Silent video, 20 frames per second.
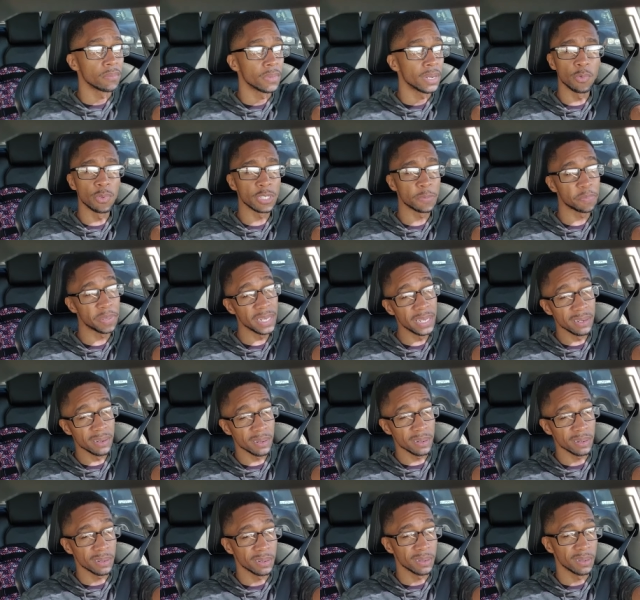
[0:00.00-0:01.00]
it was
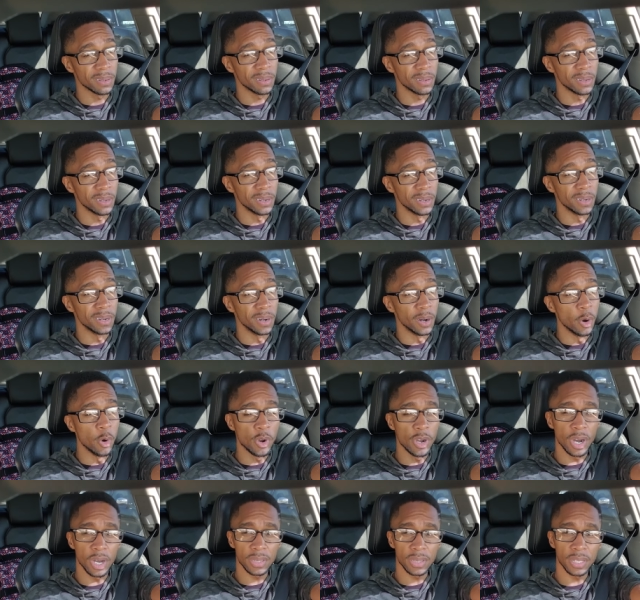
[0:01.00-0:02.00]
Peter who
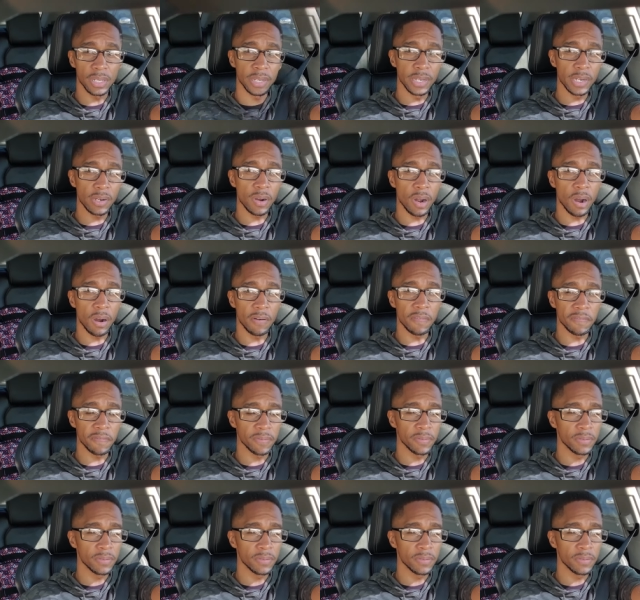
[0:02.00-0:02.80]
cut the ear off.